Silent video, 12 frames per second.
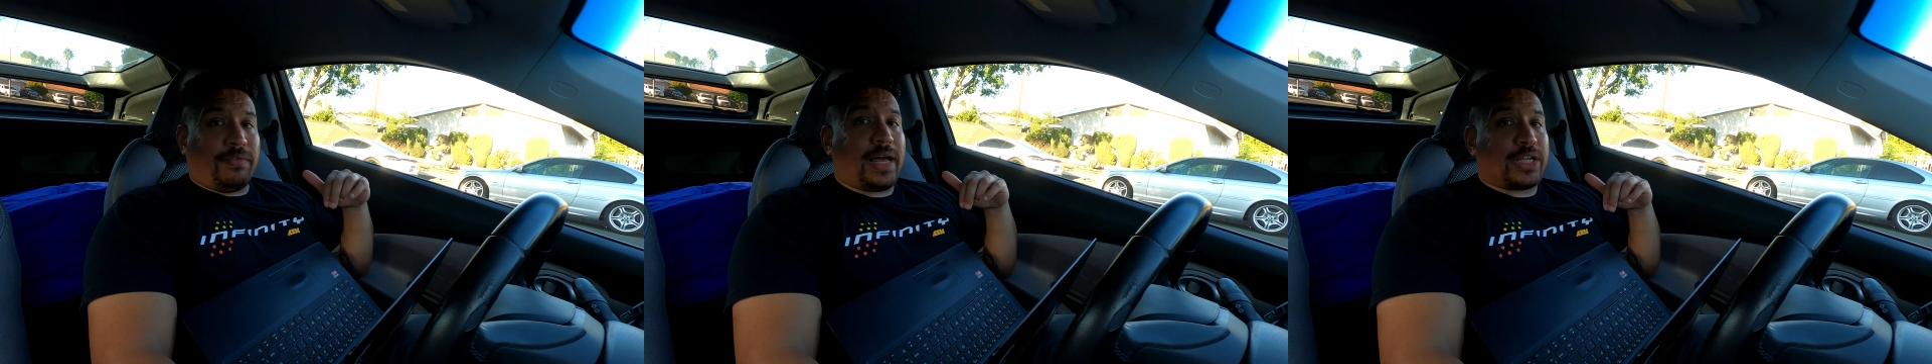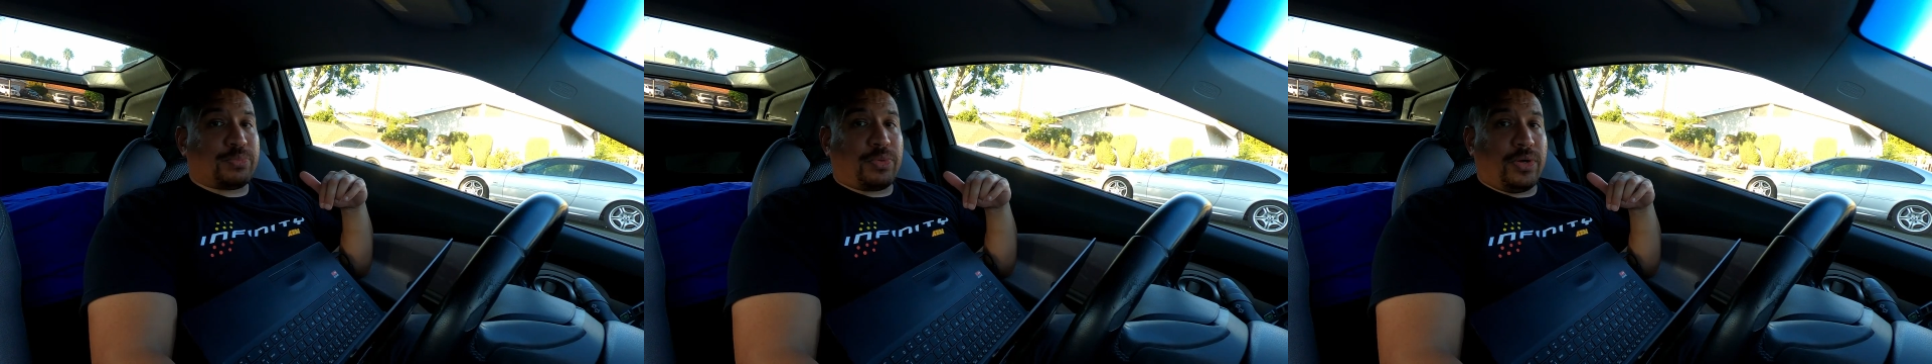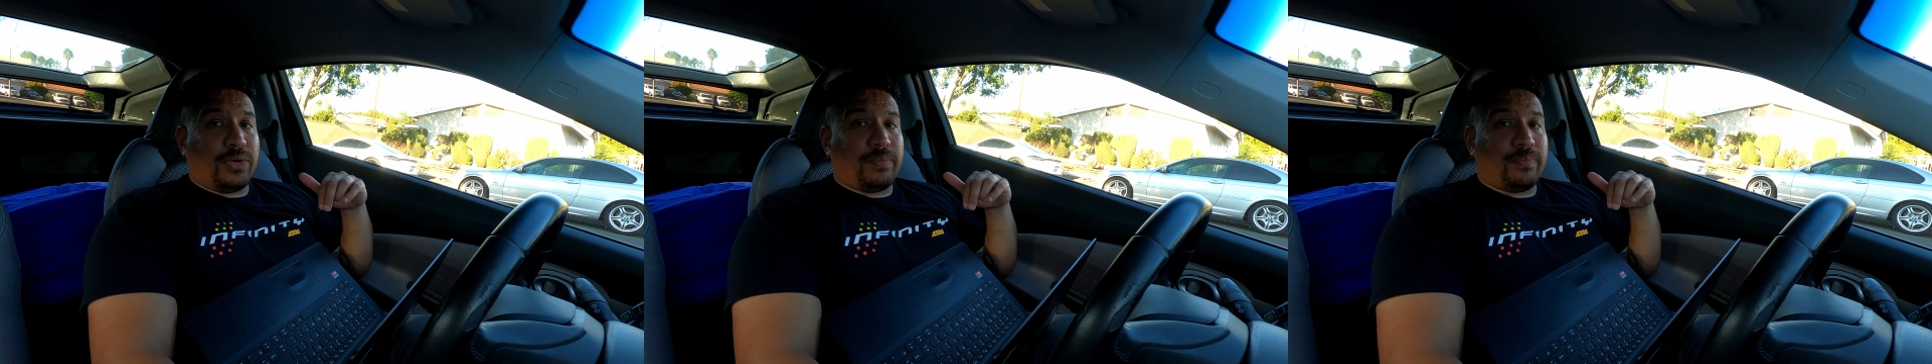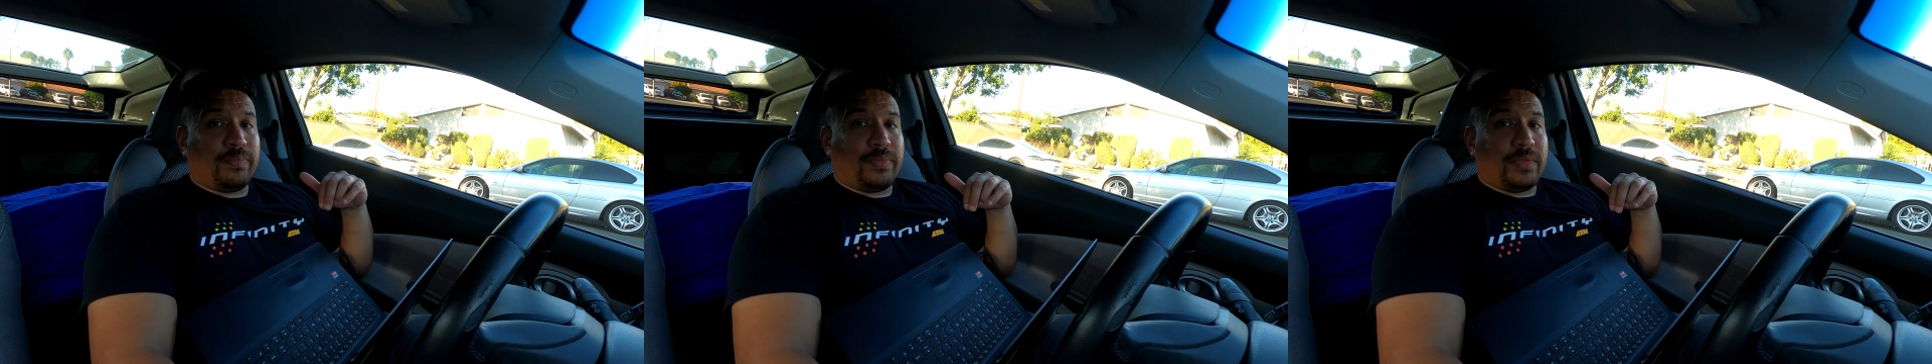Flash Pro,
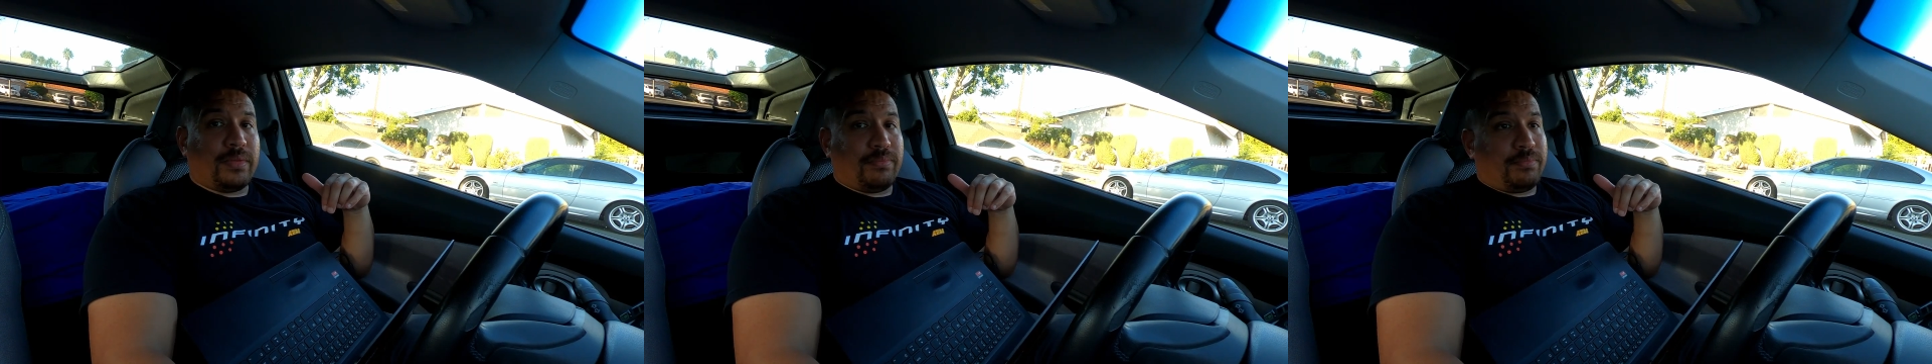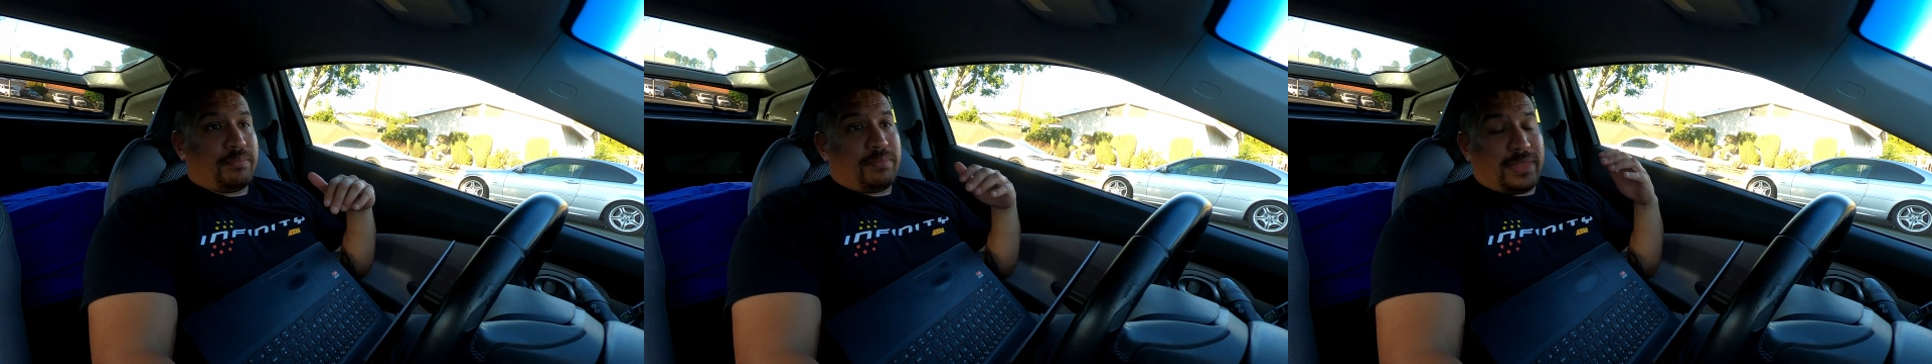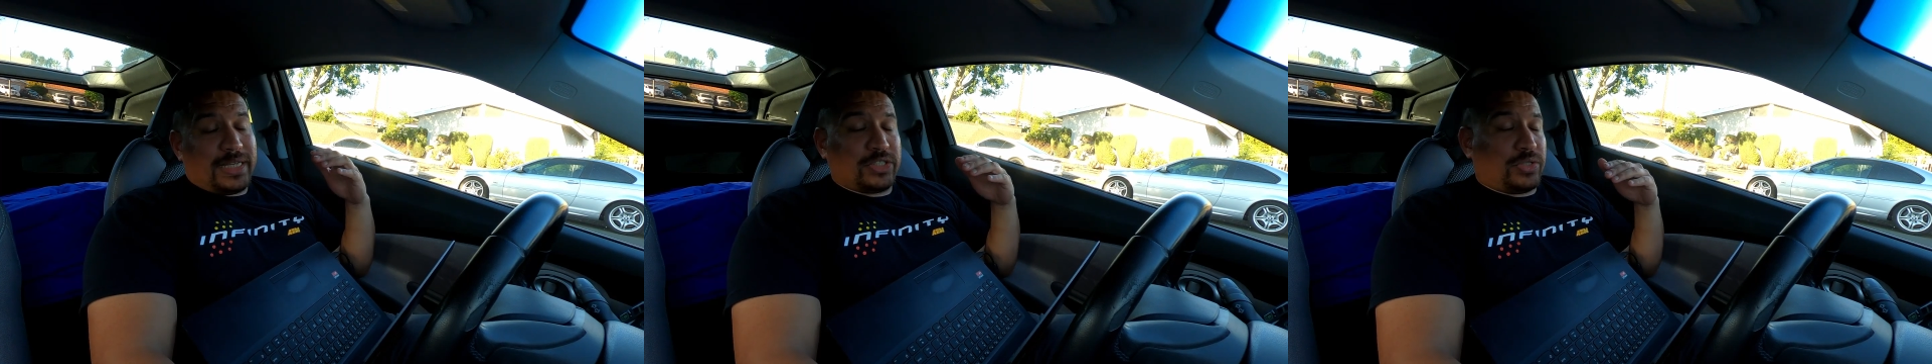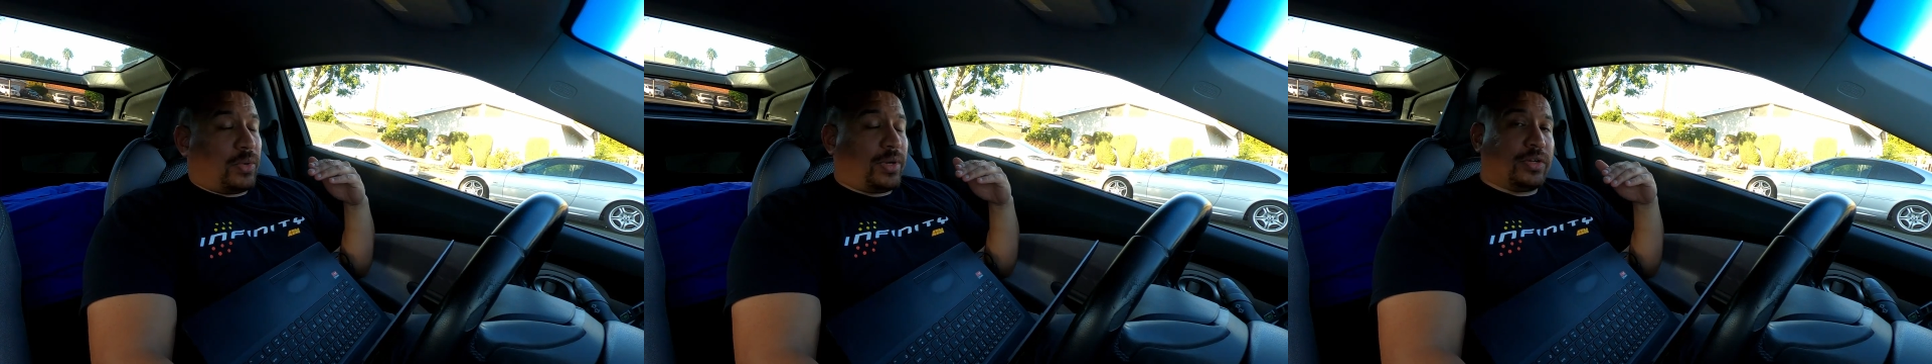things
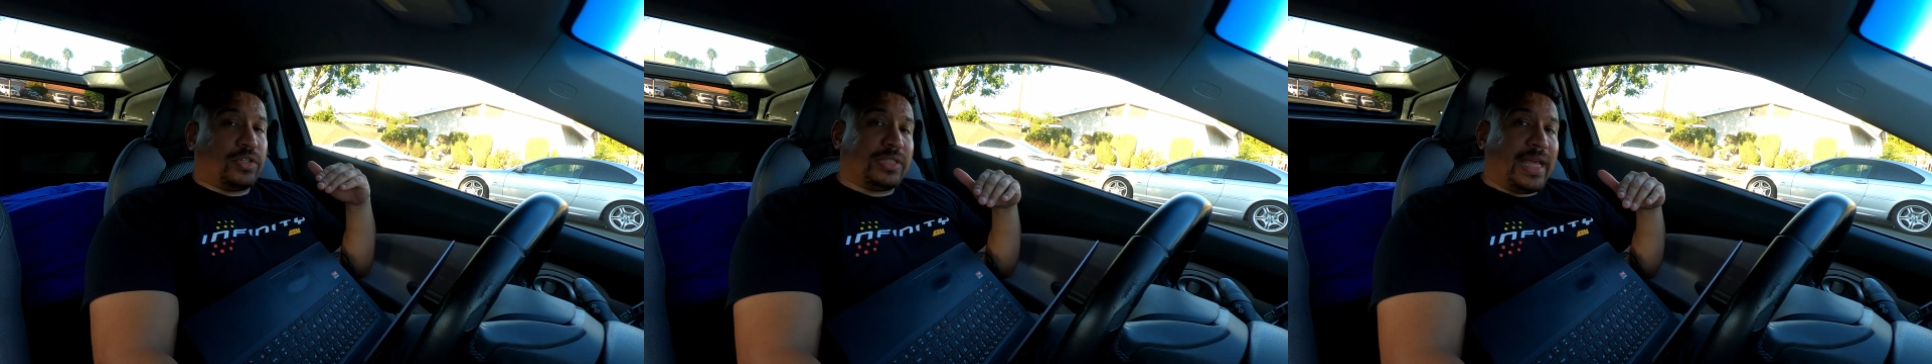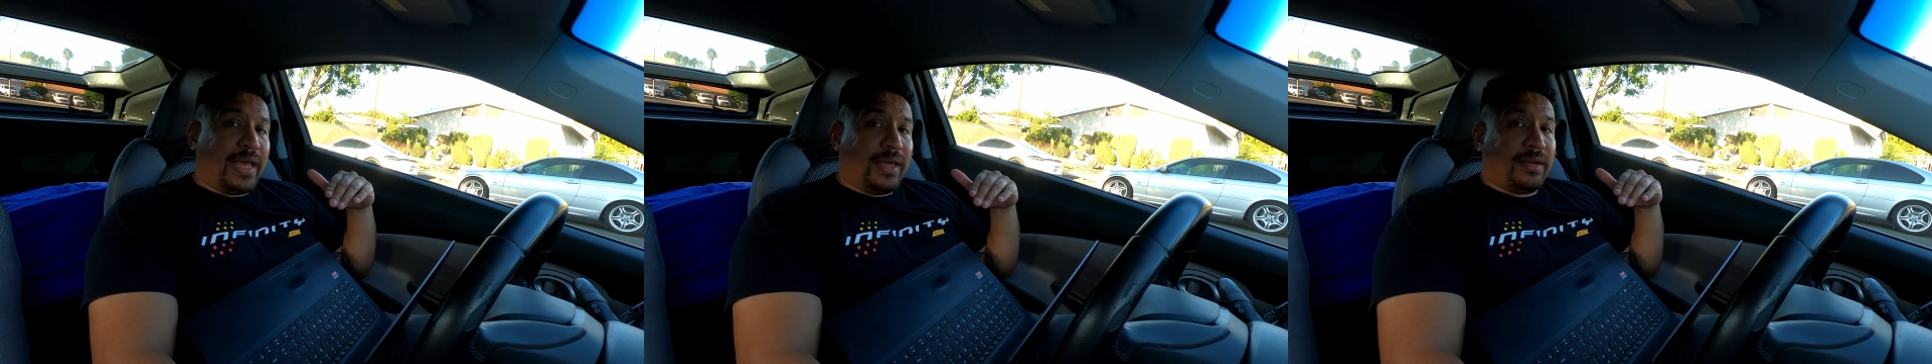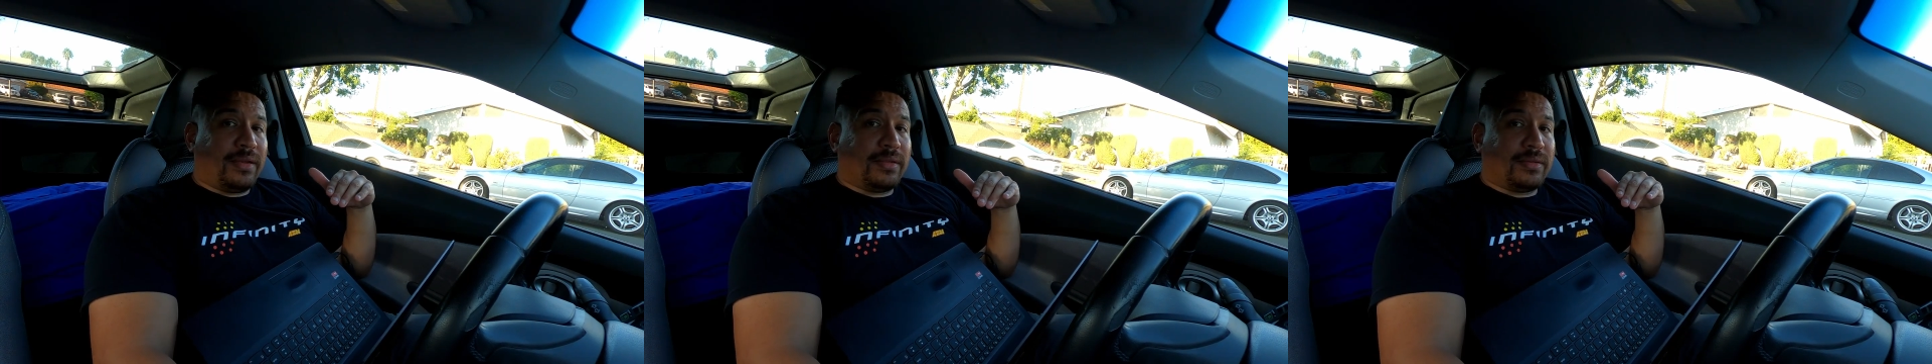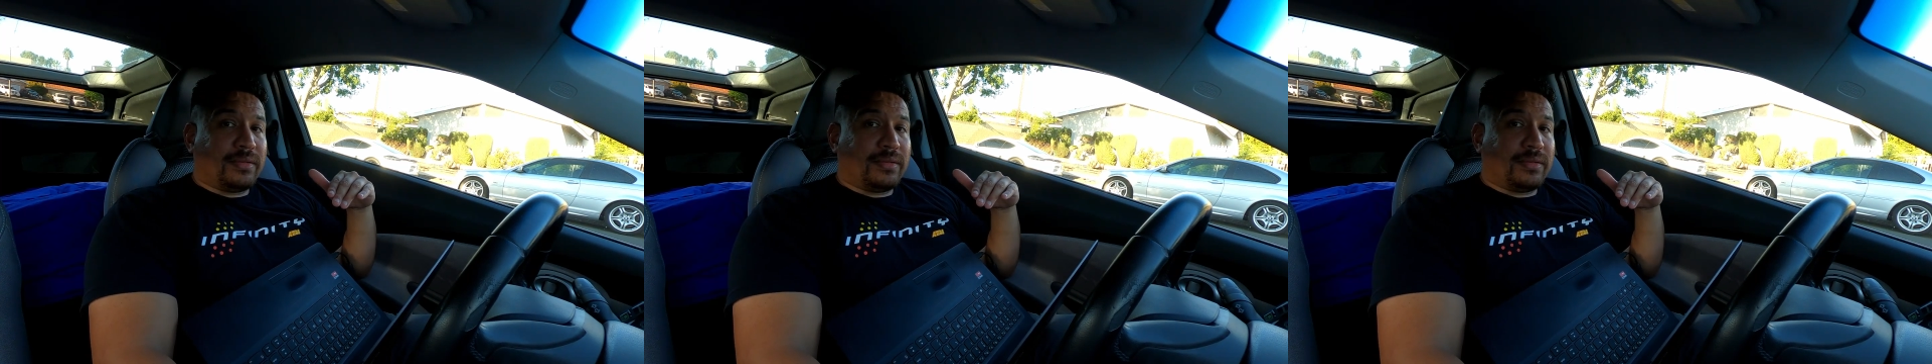you don't understand,